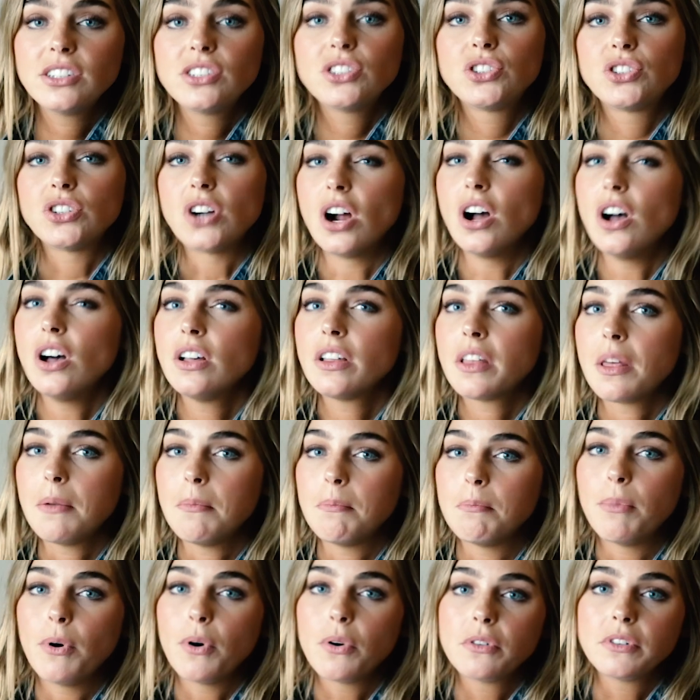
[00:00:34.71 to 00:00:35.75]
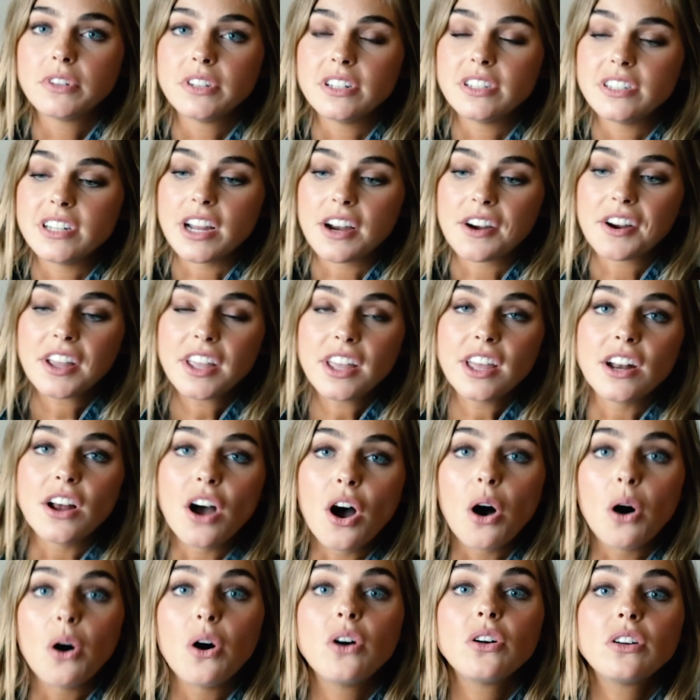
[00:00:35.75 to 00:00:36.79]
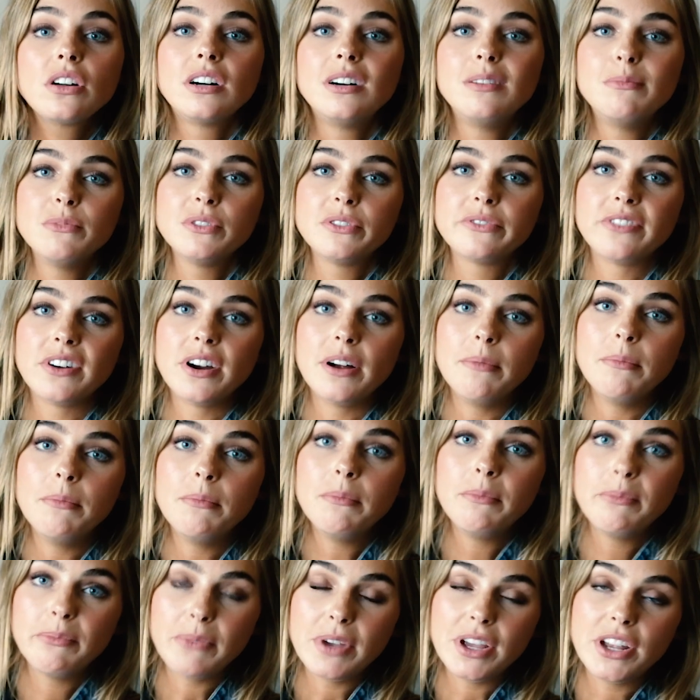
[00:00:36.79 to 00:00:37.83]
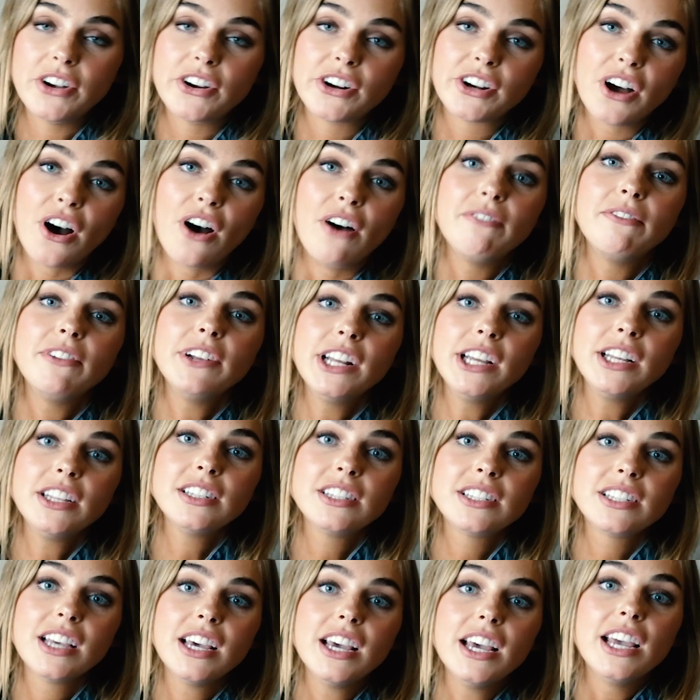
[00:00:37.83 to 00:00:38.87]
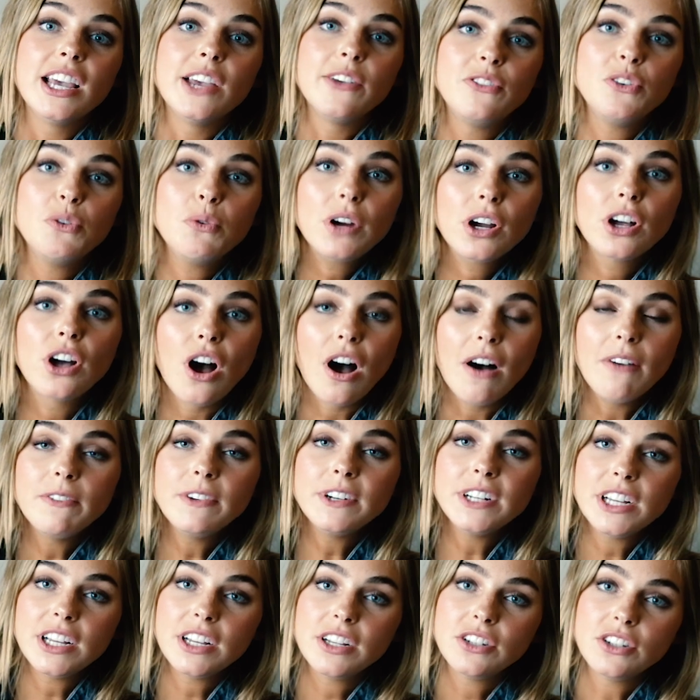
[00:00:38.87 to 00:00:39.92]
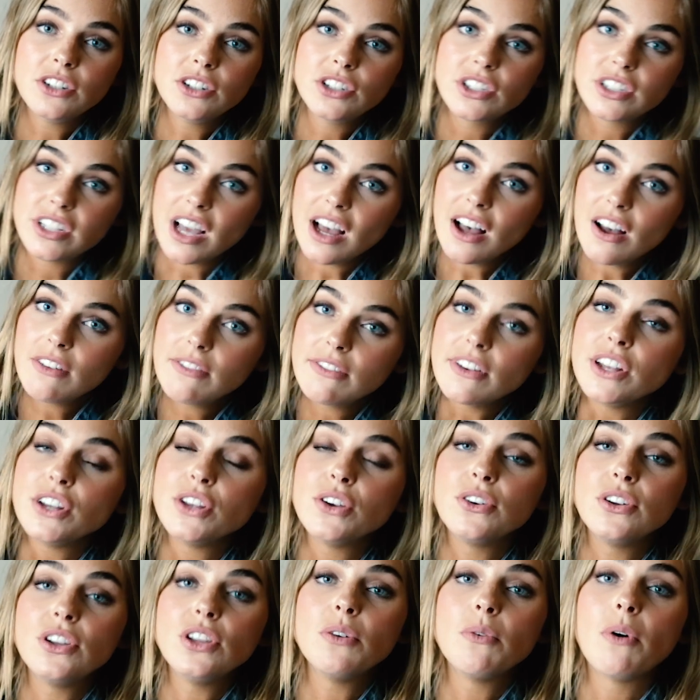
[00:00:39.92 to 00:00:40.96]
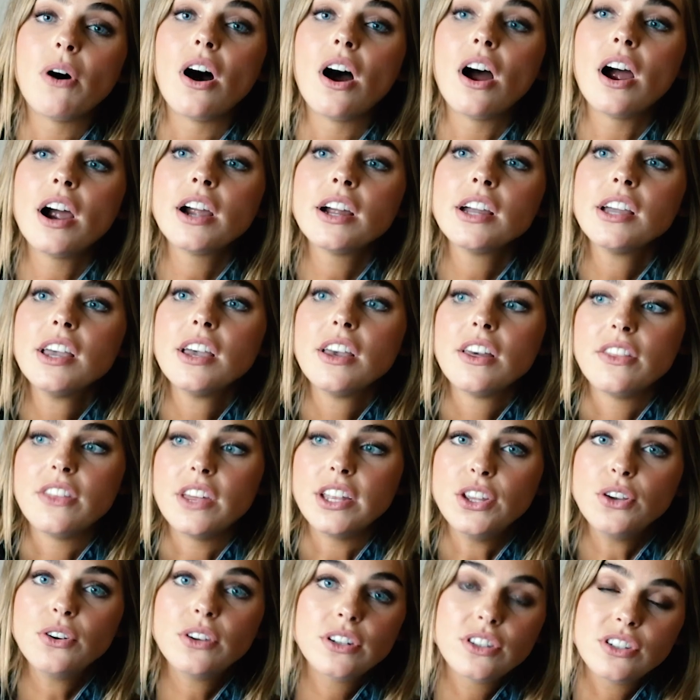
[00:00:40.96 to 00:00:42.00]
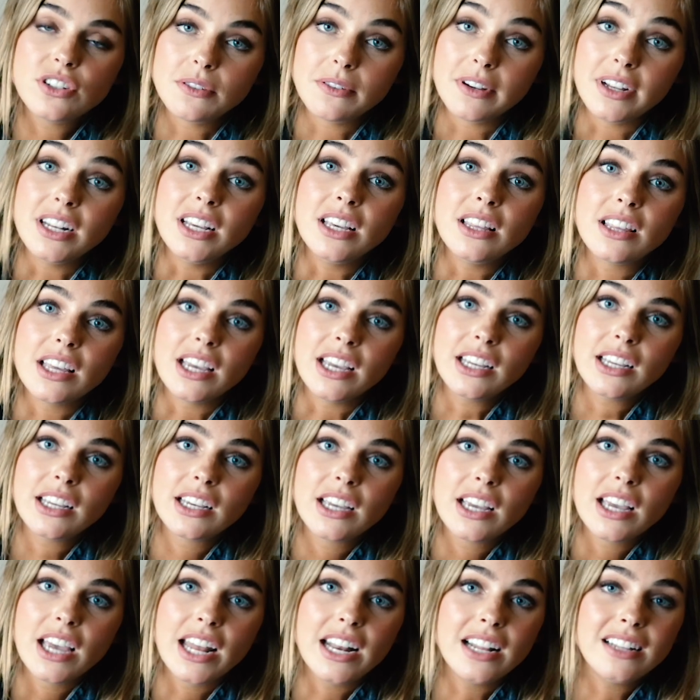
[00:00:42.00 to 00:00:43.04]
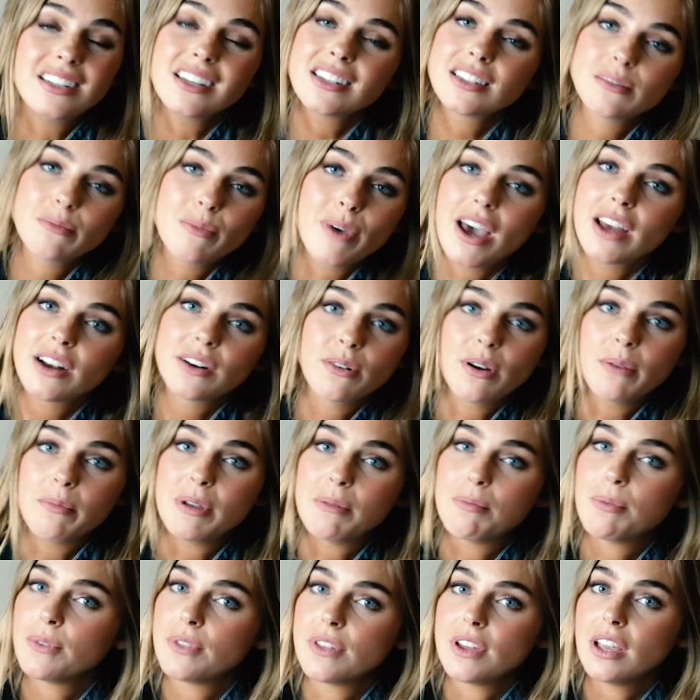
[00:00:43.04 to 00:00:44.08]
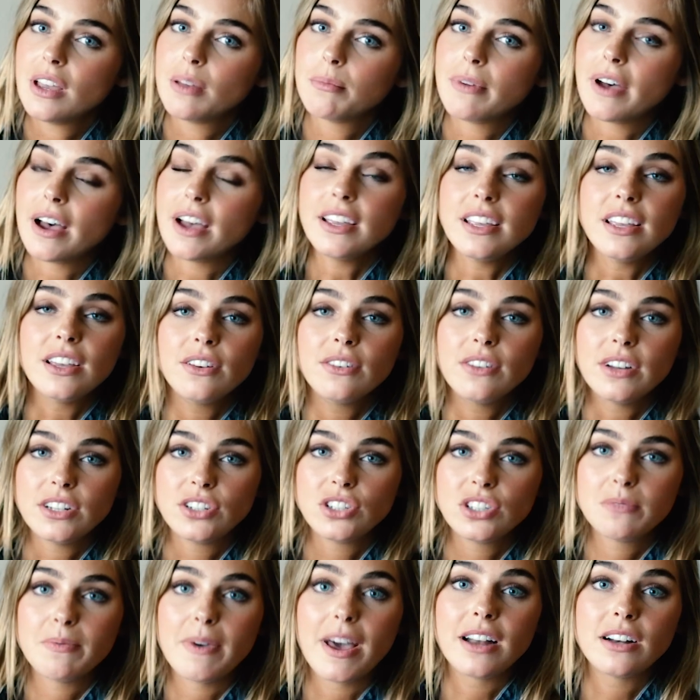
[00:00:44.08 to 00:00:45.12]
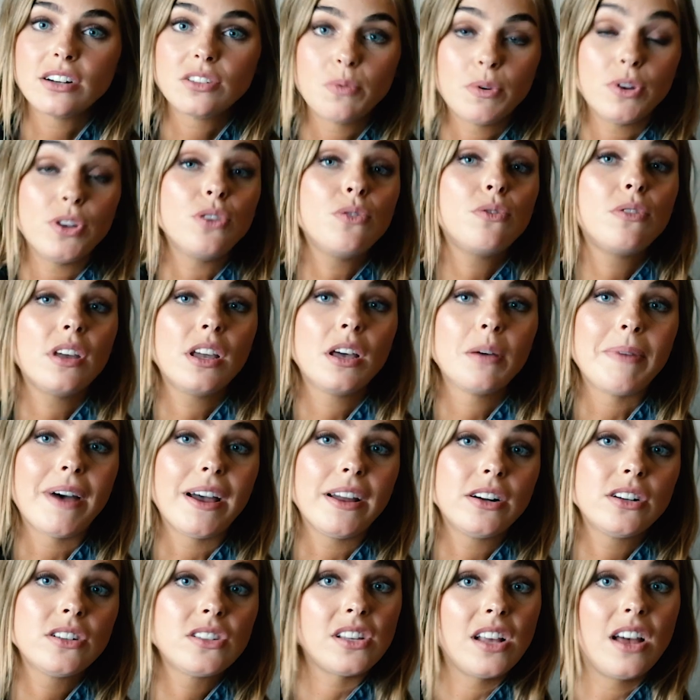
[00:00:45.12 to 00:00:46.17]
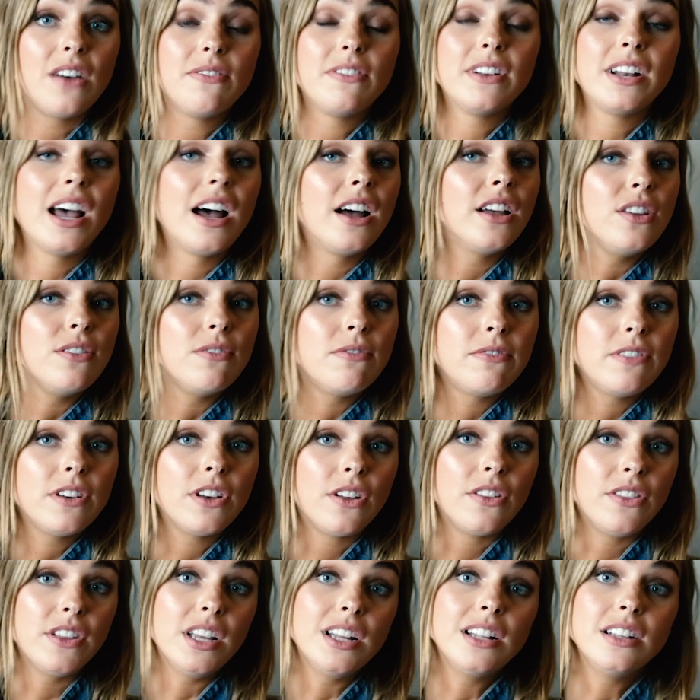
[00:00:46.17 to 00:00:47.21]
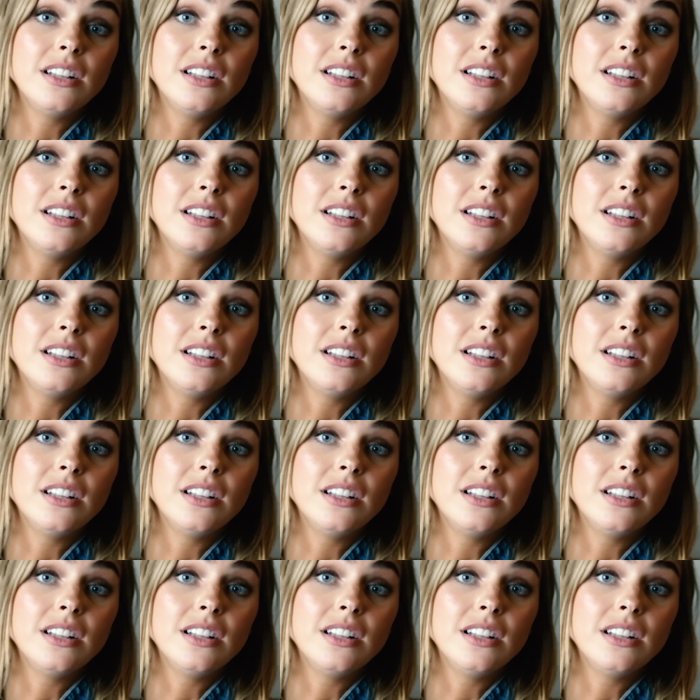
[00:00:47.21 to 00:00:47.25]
strong and bold and daring, it all comes from inner confidence. If you are confident in yourself and who you are, then you can do anything. And it doesn't matter what people think about you. It just matters what you think about yourself and how you feel on the